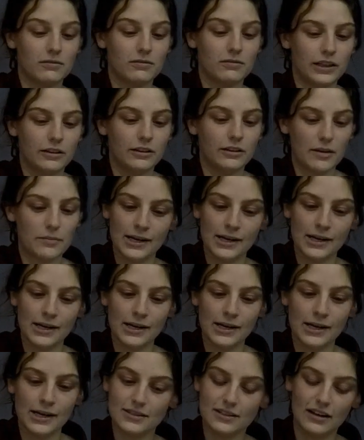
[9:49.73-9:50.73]
great
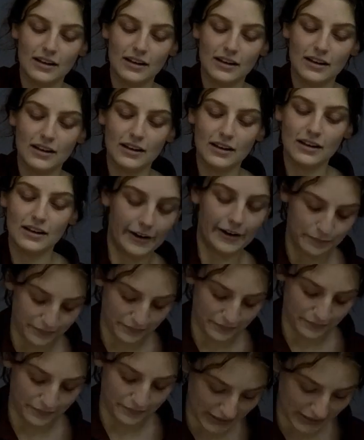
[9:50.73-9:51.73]
pets,
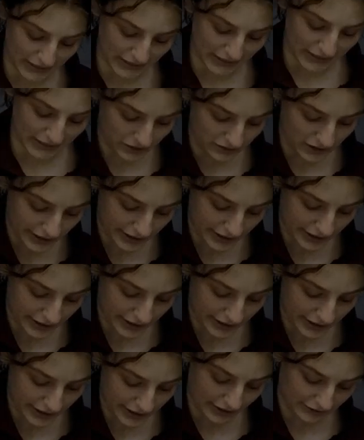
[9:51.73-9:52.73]
but they do need a
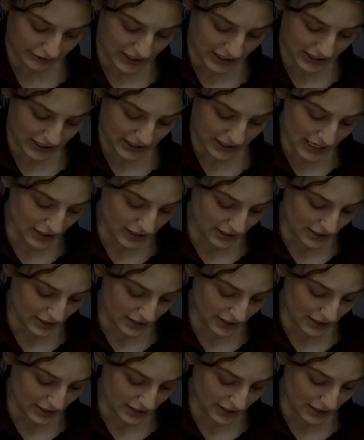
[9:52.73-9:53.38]
lot of space.